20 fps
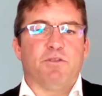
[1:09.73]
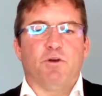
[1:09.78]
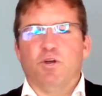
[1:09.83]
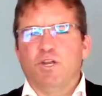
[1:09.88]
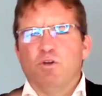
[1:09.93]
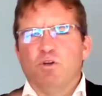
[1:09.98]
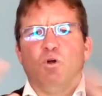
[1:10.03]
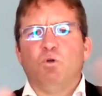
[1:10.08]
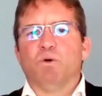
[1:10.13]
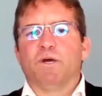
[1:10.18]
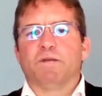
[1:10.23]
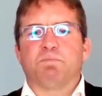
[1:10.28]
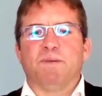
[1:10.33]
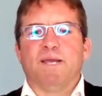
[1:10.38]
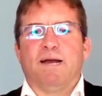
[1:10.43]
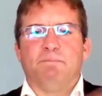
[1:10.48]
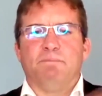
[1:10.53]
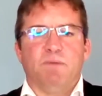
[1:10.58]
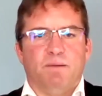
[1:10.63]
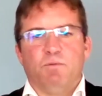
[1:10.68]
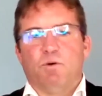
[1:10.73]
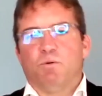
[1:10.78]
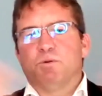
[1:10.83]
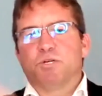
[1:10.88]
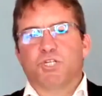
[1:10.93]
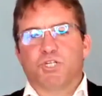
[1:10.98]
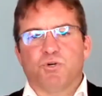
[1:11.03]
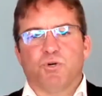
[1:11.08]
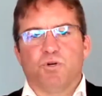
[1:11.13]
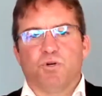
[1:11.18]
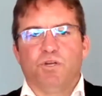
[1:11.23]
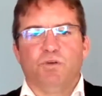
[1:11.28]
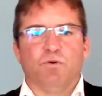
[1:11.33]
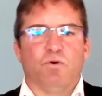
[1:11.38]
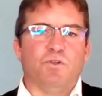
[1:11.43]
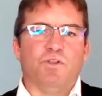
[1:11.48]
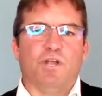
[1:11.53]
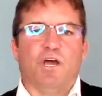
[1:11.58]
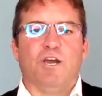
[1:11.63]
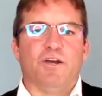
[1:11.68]
Or you're all with me? I'm almost sure you
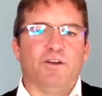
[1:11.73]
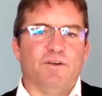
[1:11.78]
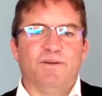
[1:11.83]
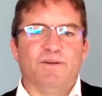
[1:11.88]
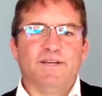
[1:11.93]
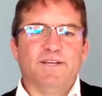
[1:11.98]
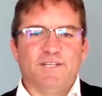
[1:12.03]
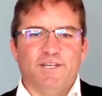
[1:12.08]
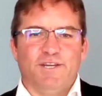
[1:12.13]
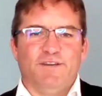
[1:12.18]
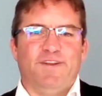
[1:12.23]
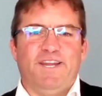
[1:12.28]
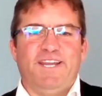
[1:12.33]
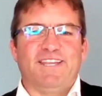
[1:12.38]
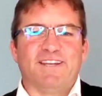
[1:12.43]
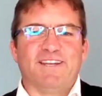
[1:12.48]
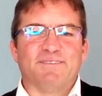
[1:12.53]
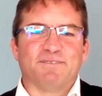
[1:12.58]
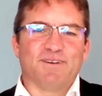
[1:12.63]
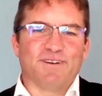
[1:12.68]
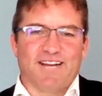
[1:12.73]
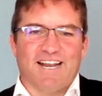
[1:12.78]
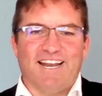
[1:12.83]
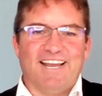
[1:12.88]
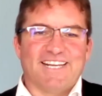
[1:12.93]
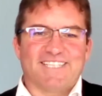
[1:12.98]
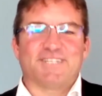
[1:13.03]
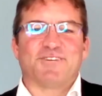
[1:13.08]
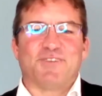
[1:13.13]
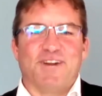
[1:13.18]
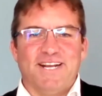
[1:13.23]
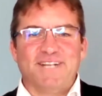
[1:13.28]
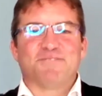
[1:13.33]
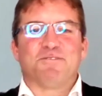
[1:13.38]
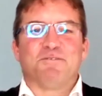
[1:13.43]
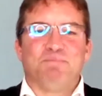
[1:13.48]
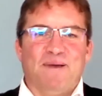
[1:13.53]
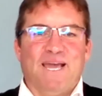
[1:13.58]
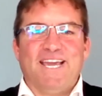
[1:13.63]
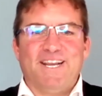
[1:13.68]
all know you've either collected rent
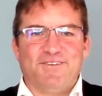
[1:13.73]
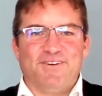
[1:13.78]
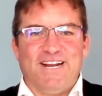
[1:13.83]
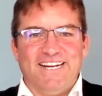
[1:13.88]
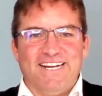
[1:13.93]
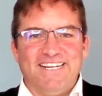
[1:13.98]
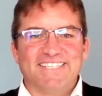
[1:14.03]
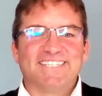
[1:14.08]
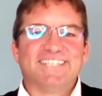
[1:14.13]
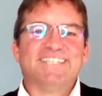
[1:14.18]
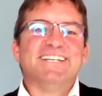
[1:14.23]
or paid rent.